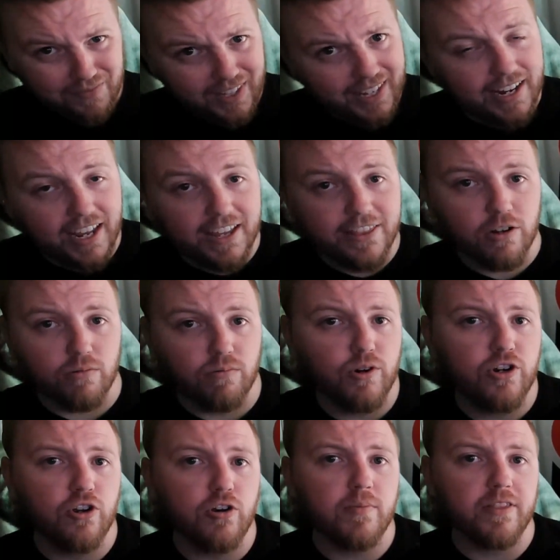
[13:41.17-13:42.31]
And in the
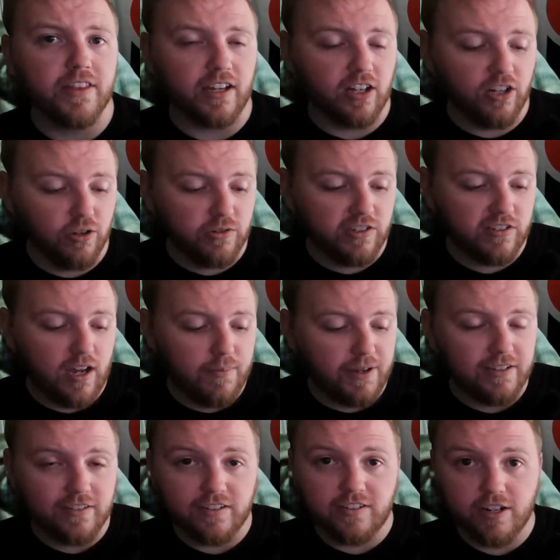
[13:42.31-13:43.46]
room that closes up
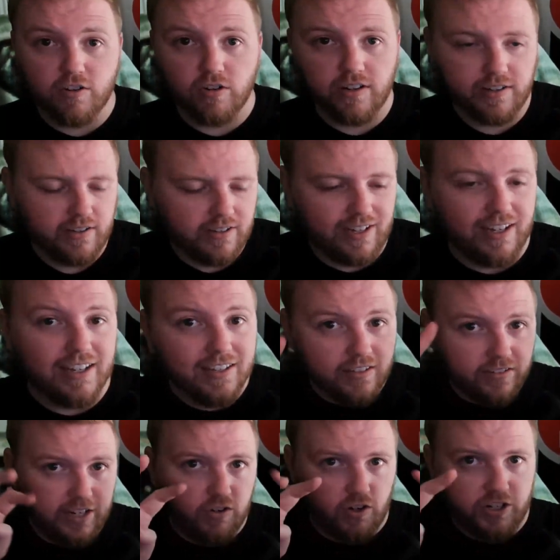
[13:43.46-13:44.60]
is a
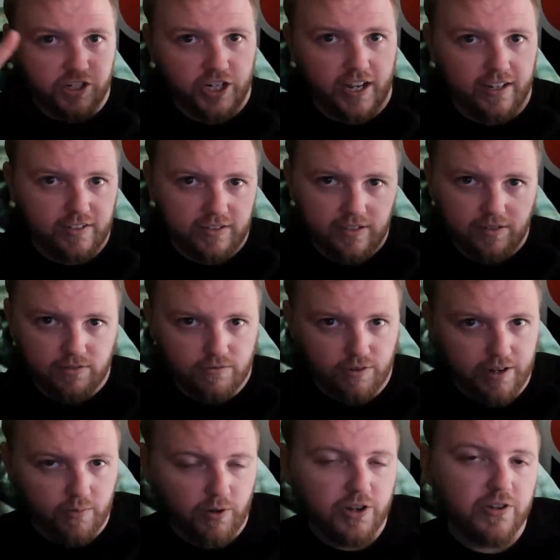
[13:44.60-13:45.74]
secret chest,
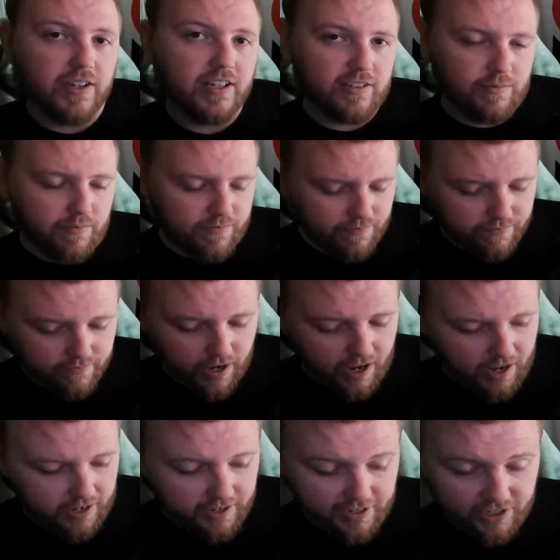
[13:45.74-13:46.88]
right, where you can get some
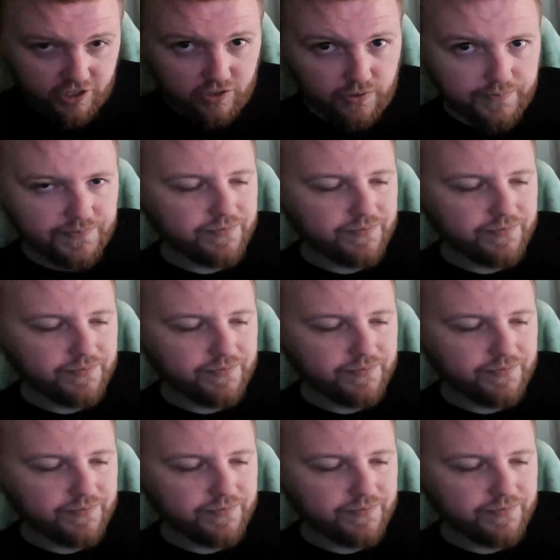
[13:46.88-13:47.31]
an additional,